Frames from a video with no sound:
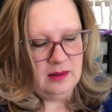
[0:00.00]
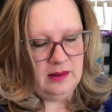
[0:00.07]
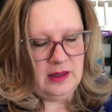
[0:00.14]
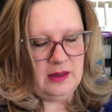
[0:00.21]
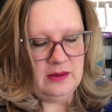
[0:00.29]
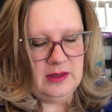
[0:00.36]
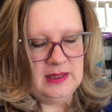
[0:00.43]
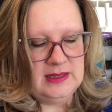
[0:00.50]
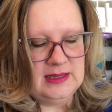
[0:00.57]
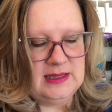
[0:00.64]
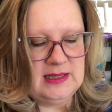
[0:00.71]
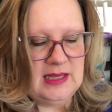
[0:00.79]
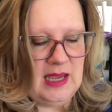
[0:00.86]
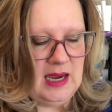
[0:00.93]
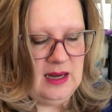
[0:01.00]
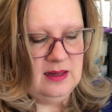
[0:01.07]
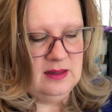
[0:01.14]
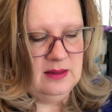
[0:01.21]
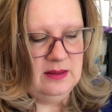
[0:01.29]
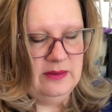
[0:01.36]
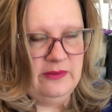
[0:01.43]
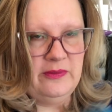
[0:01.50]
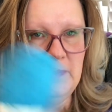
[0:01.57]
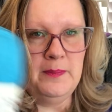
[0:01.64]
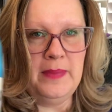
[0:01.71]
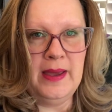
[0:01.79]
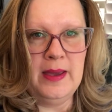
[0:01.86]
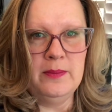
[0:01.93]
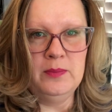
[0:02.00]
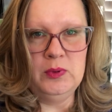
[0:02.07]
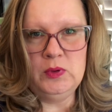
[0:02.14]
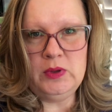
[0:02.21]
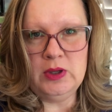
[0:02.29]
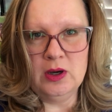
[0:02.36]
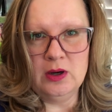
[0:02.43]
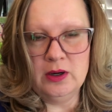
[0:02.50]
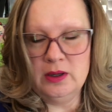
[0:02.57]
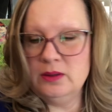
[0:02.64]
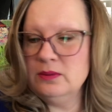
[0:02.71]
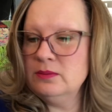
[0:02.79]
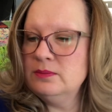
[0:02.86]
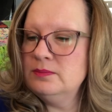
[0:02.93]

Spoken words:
There is a skein of bamboo yarn,